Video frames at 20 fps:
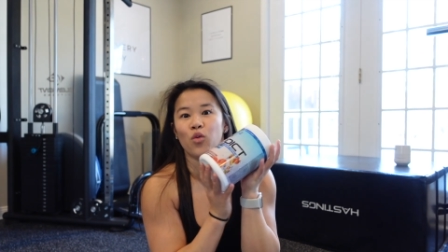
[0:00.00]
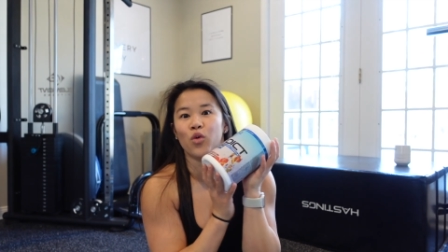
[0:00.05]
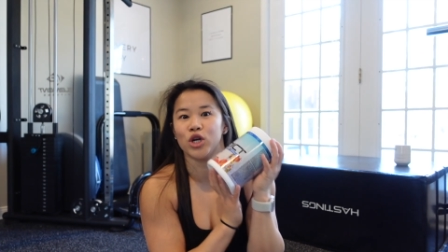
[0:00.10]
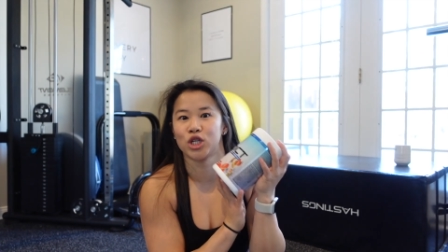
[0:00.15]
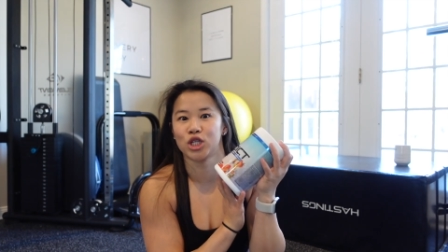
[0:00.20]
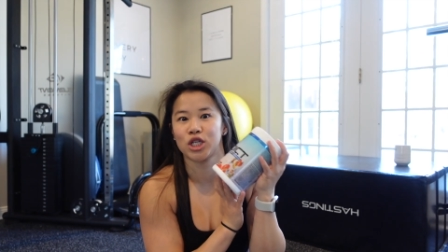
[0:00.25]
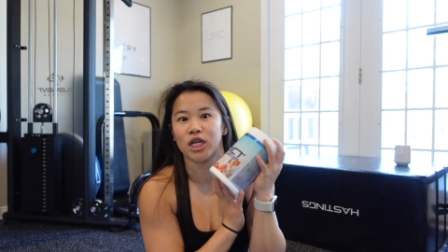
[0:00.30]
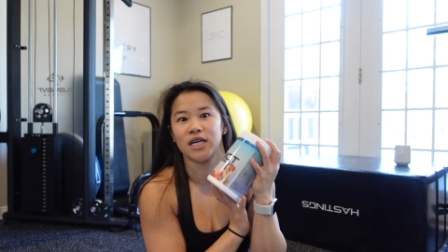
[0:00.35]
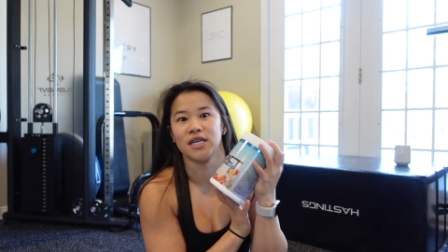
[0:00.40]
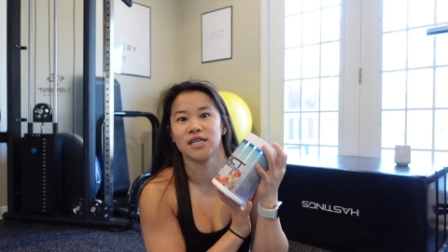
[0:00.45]
which
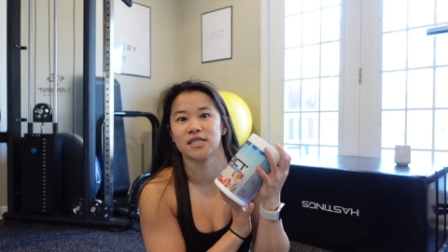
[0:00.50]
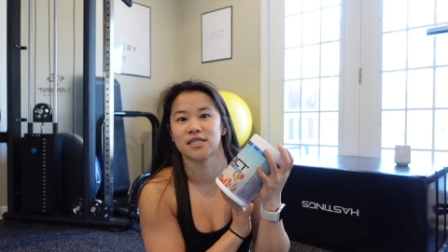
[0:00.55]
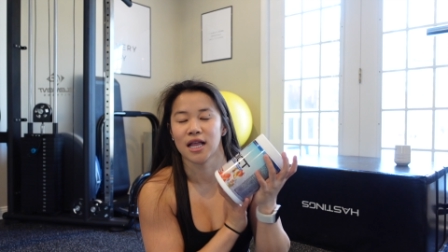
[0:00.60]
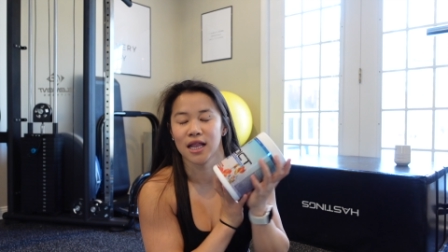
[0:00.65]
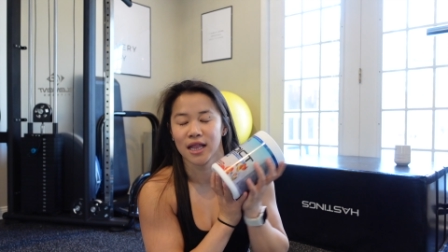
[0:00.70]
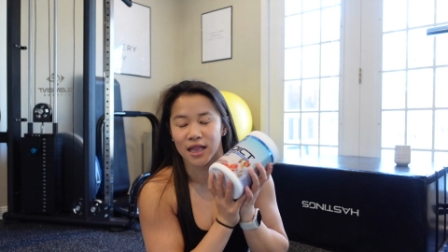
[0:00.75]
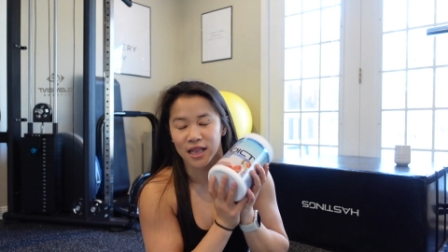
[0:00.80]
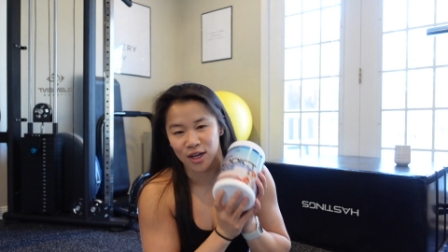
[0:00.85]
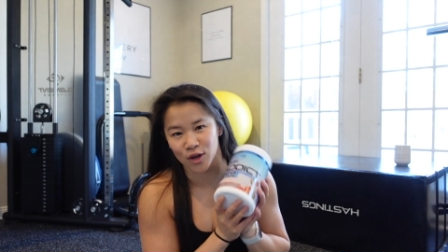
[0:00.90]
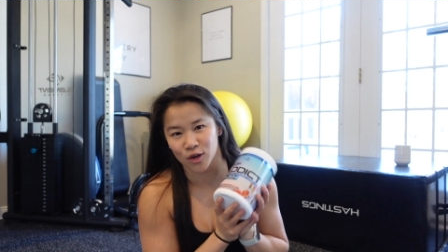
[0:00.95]
is
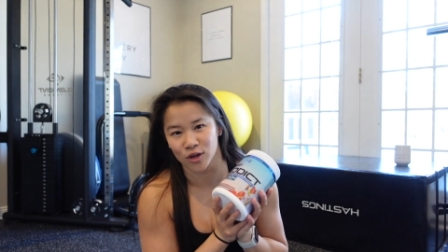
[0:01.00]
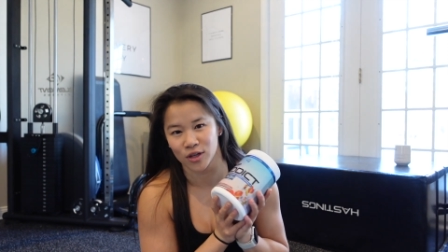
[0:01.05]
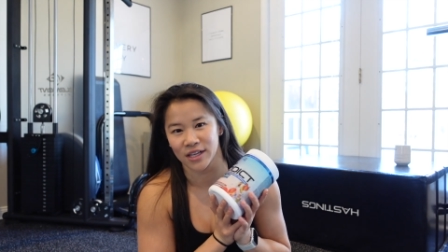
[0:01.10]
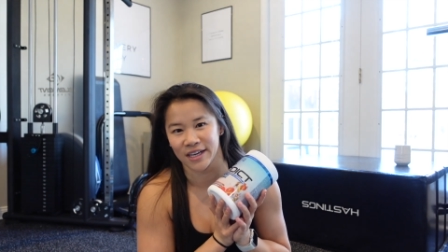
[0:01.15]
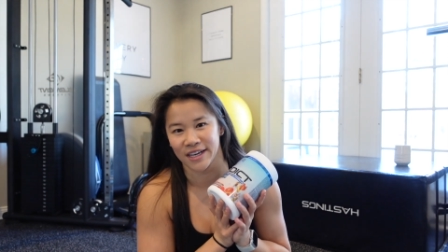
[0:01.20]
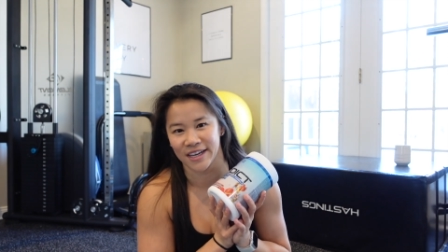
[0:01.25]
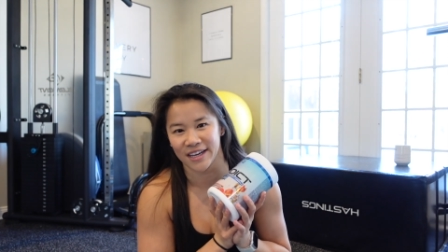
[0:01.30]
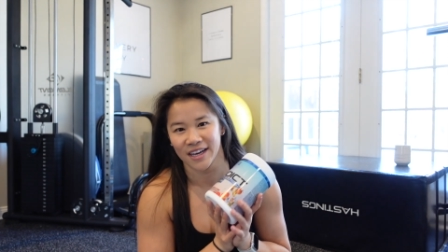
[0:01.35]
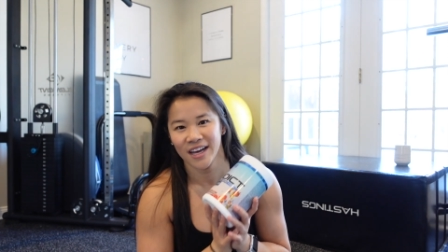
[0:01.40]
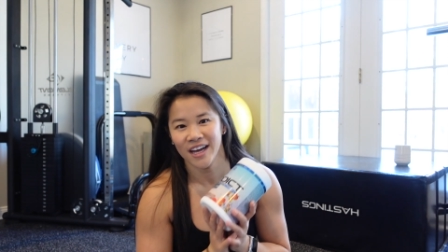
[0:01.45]

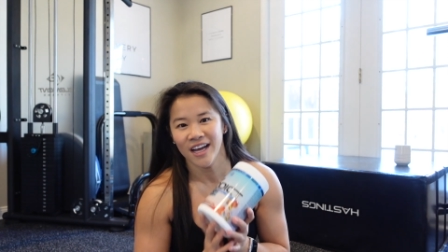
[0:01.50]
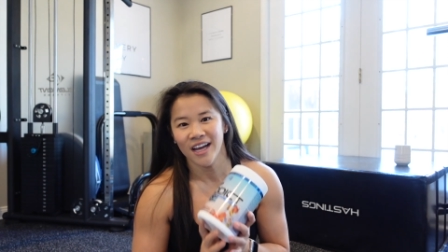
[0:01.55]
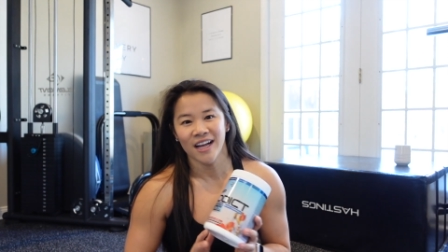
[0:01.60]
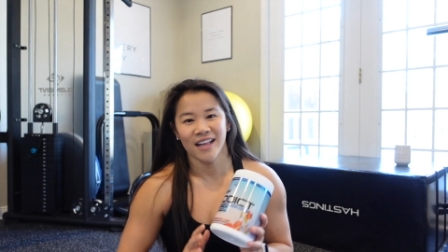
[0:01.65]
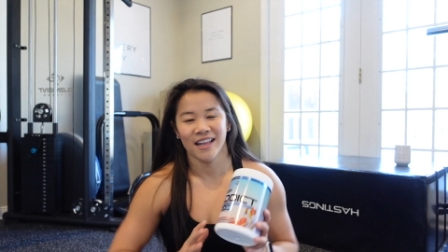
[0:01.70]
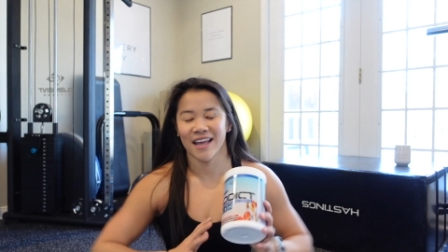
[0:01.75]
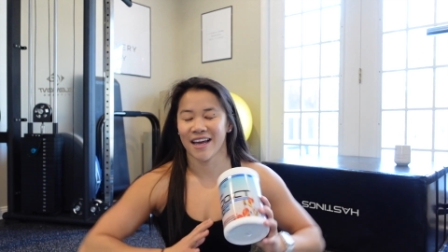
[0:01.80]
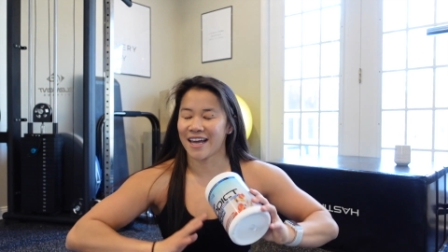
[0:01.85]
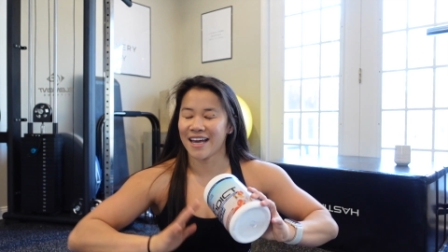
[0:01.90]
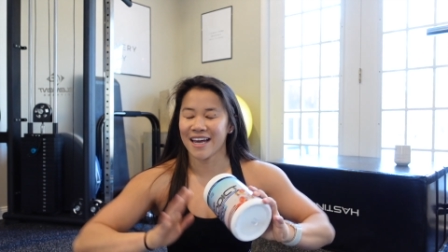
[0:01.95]
literally,
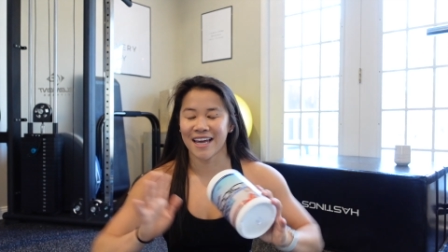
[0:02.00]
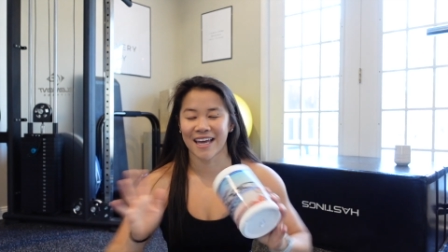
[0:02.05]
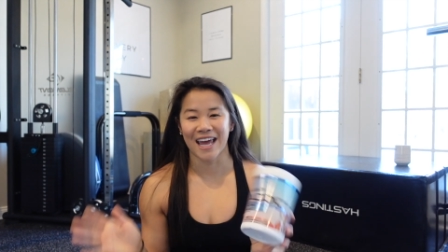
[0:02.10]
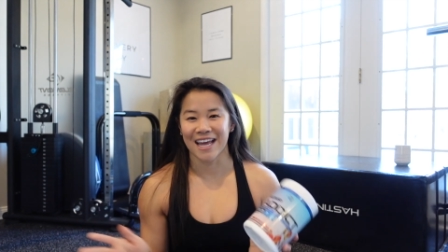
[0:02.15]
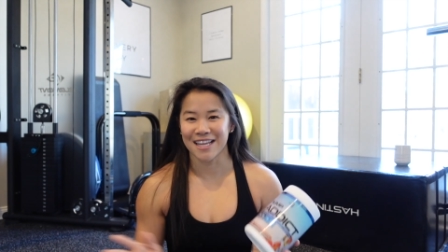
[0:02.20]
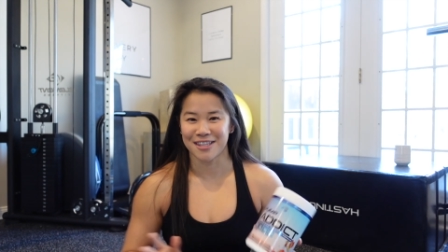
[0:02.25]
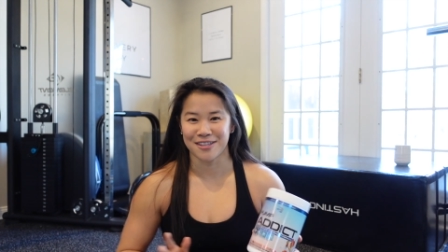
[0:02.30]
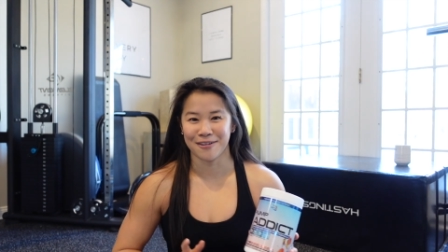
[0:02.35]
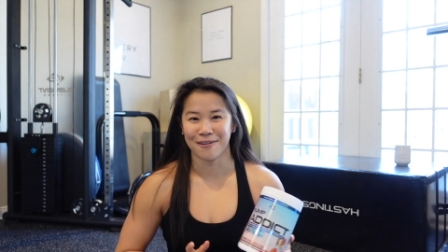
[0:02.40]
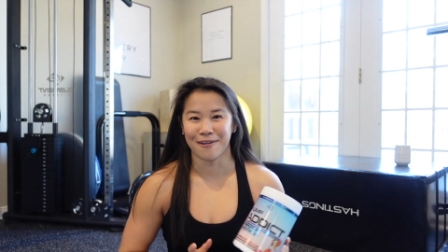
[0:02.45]
like, it
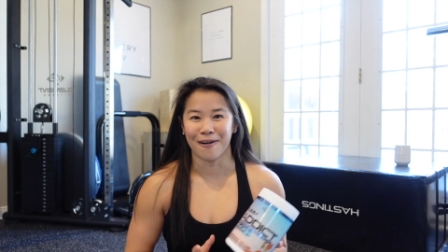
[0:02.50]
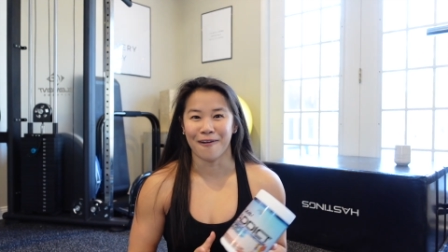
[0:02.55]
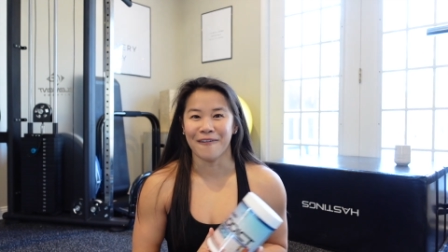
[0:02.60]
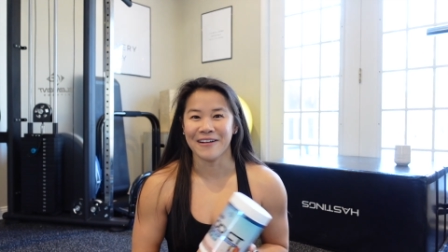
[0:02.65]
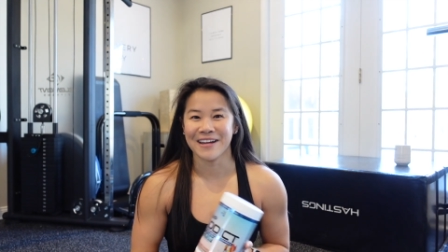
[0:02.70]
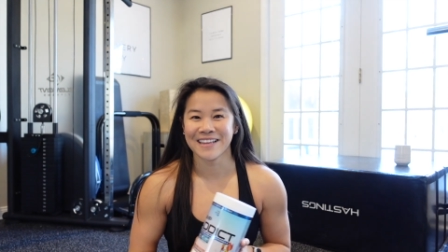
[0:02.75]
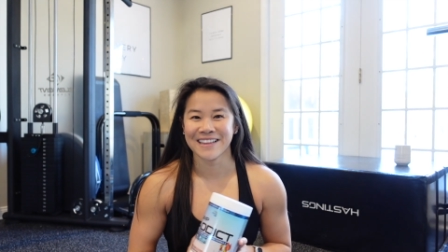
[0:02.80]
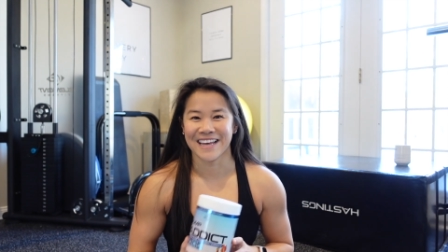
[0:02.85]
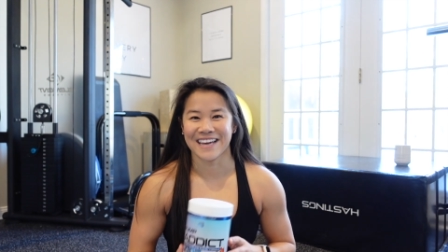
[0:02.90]
gets you going.